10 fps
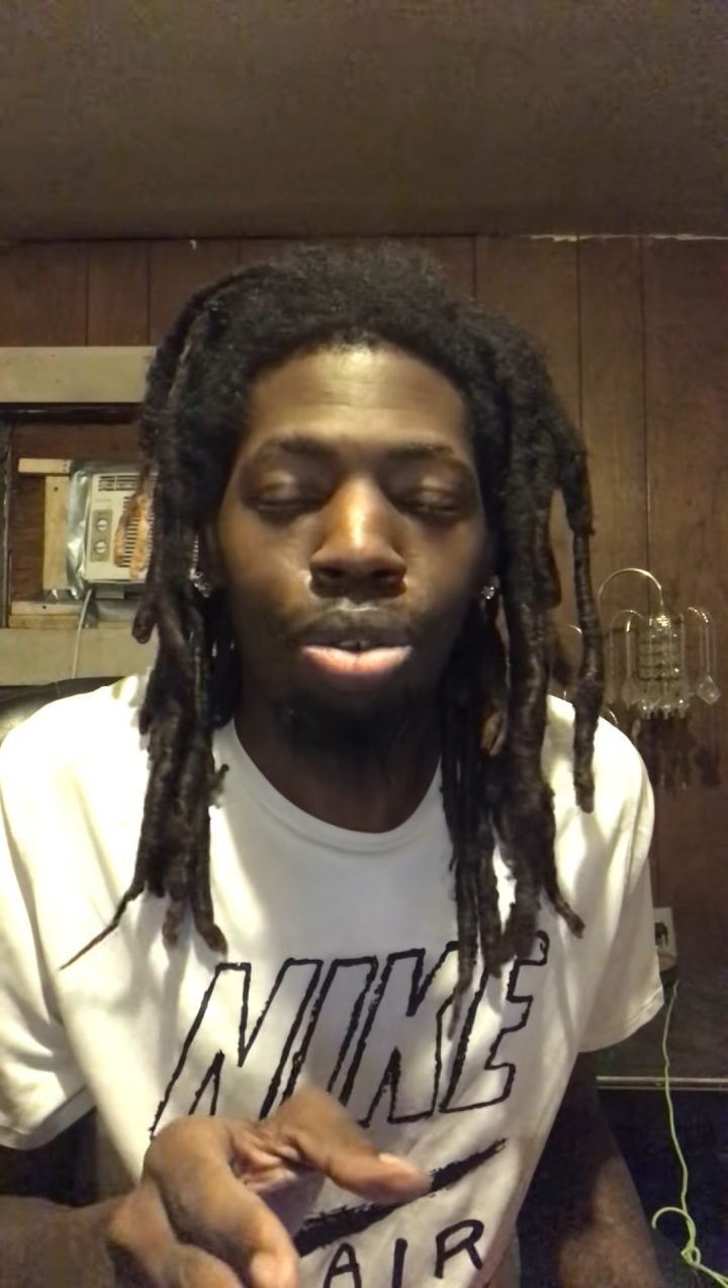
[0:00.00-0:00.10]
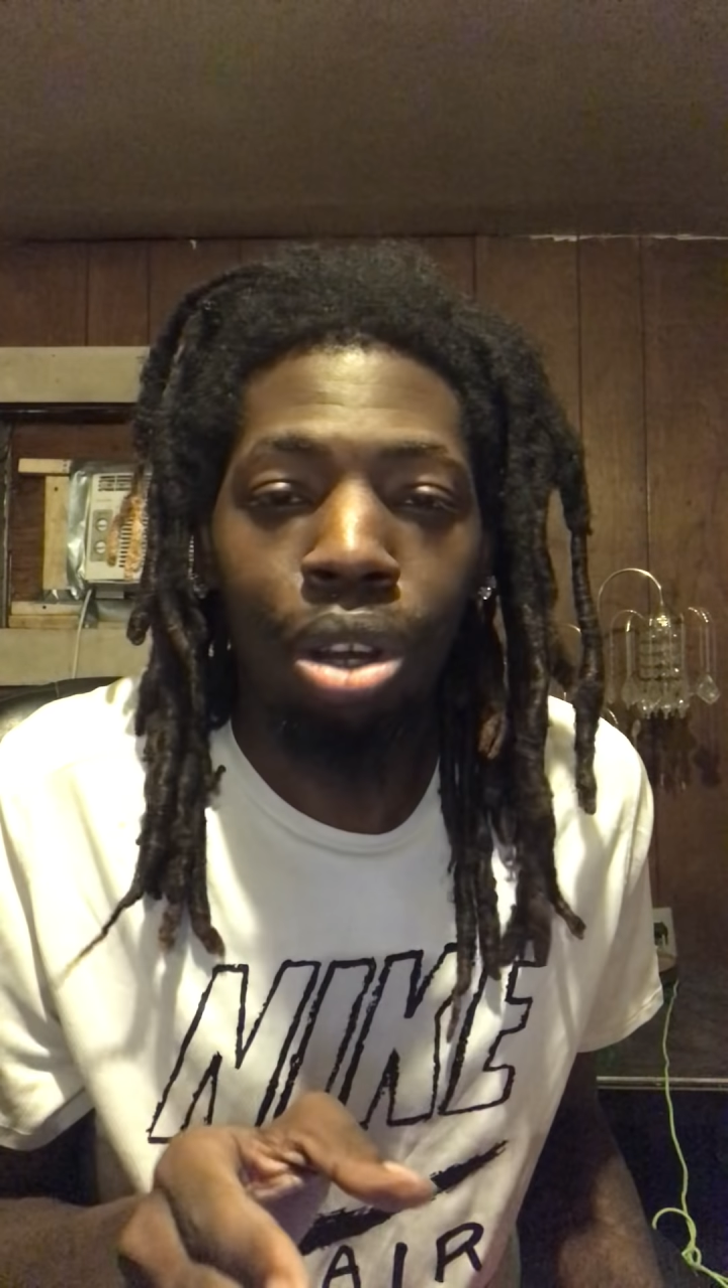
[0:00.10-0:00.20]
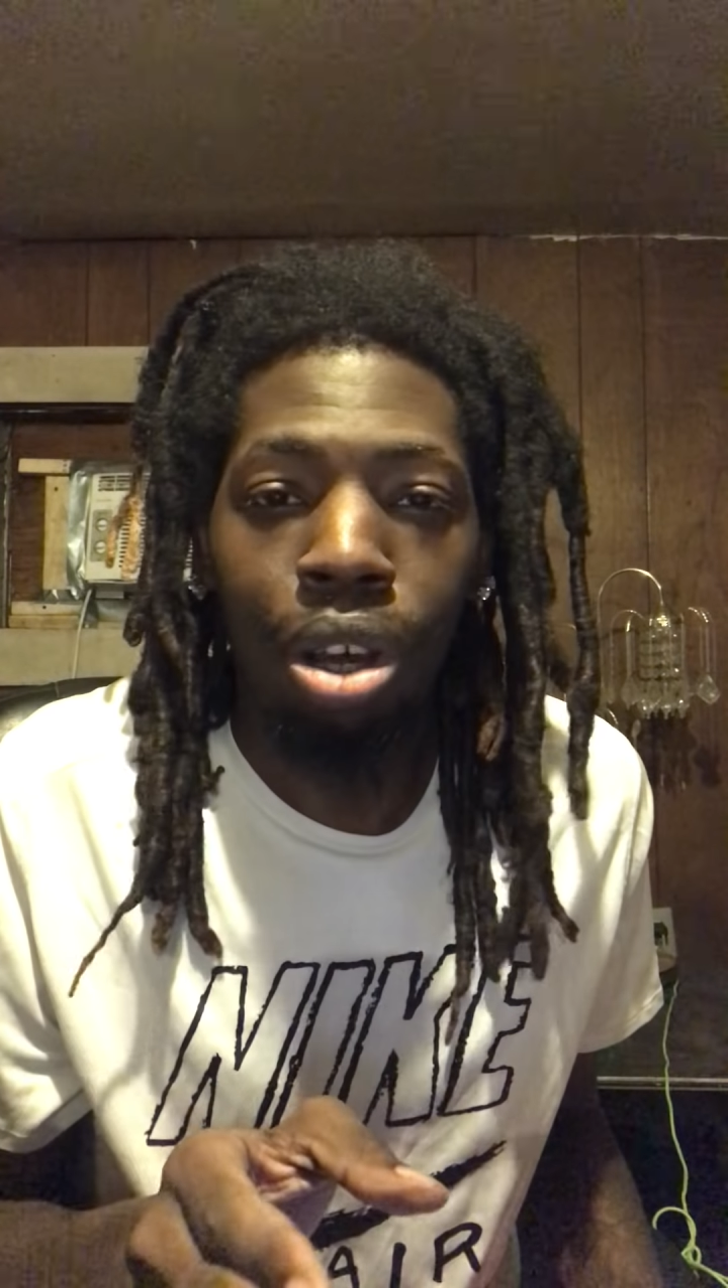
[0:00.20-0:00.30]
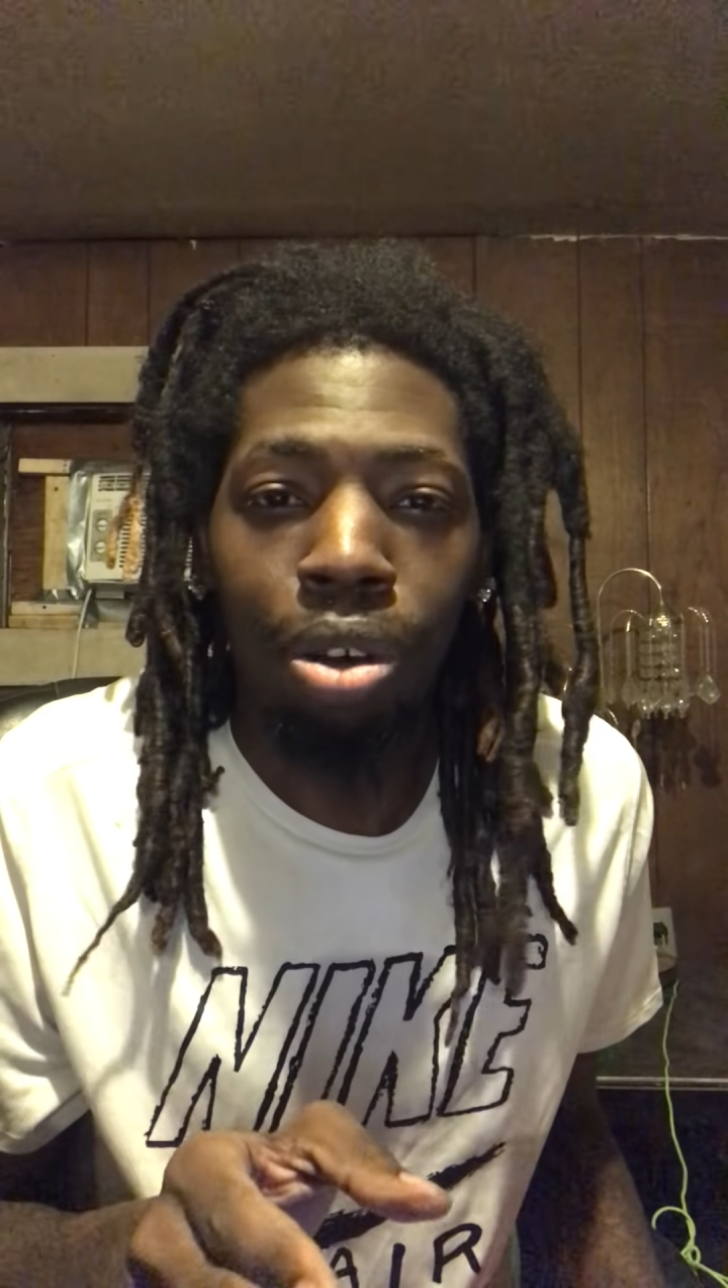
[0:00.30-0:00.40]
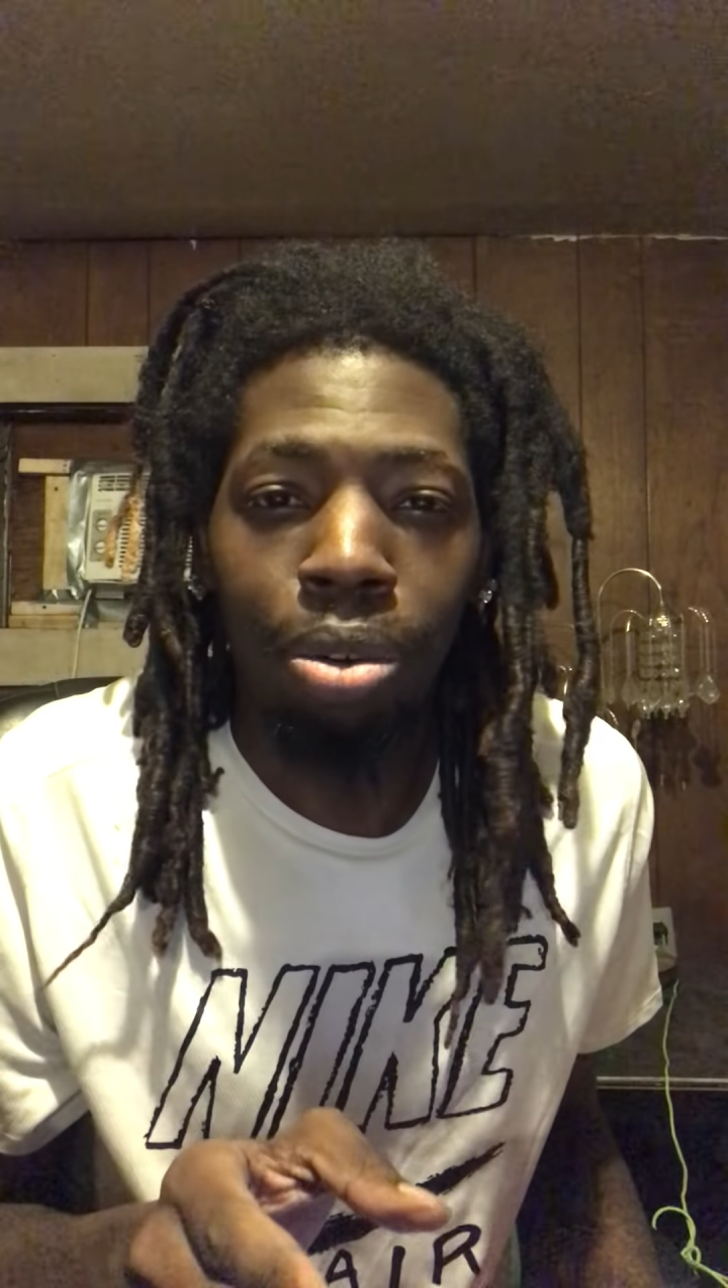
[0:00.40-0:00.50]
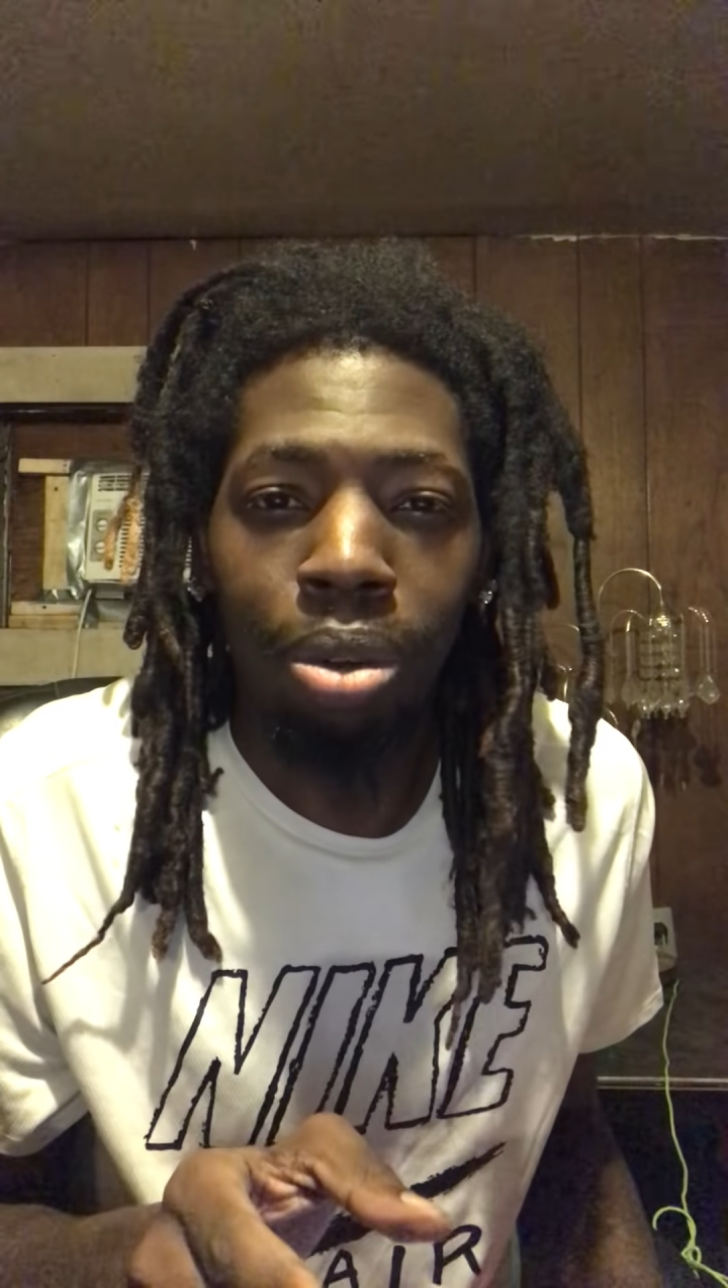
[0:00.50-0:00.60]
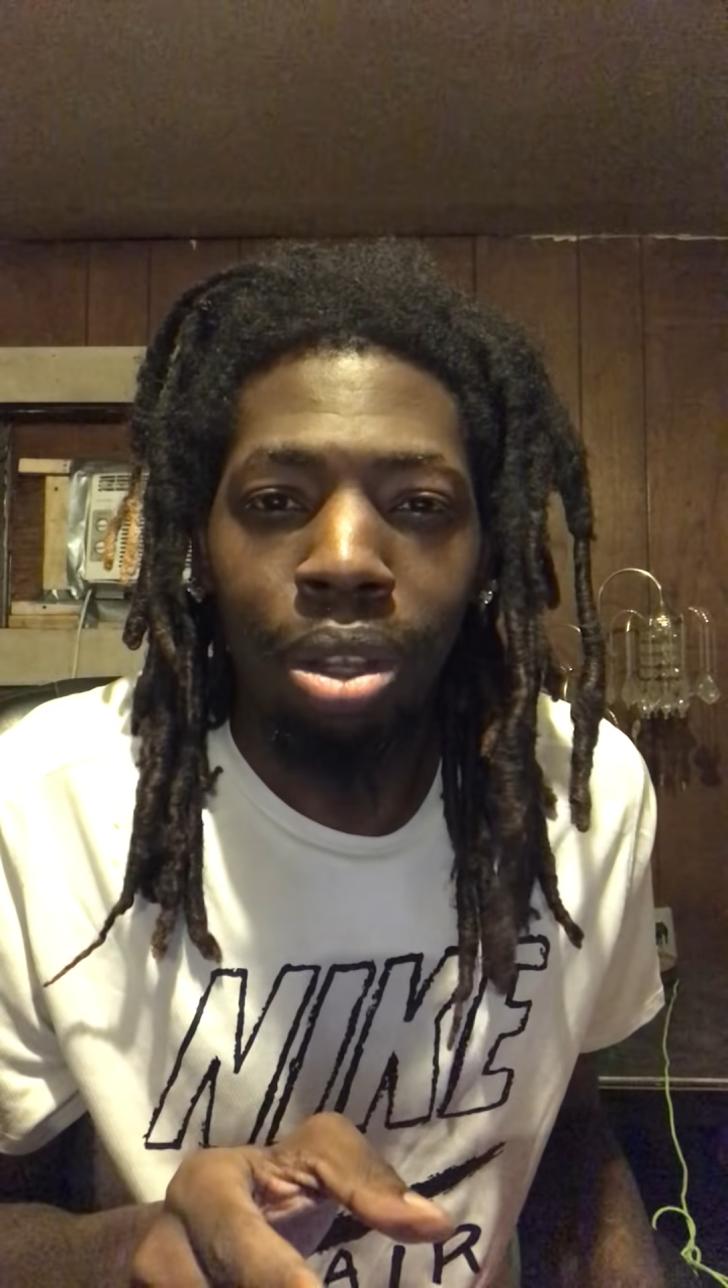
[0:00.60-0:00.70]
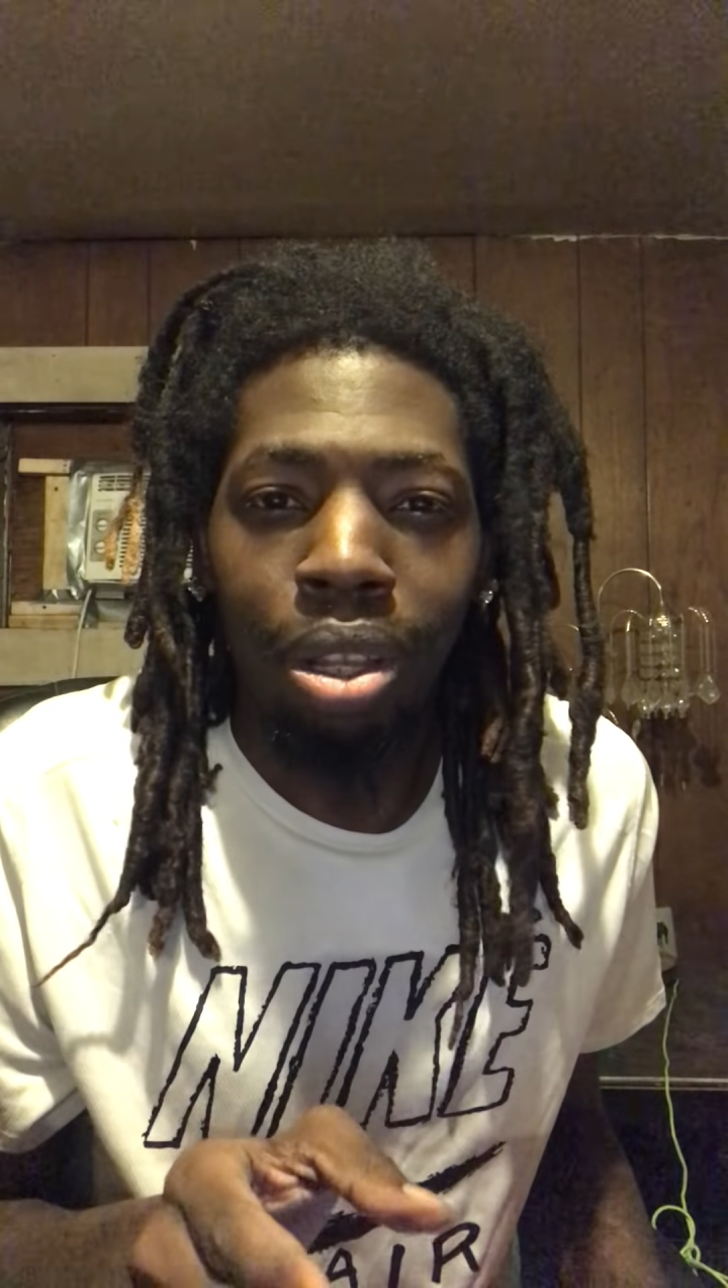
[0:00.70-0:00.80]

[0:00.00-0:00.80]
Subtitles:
know,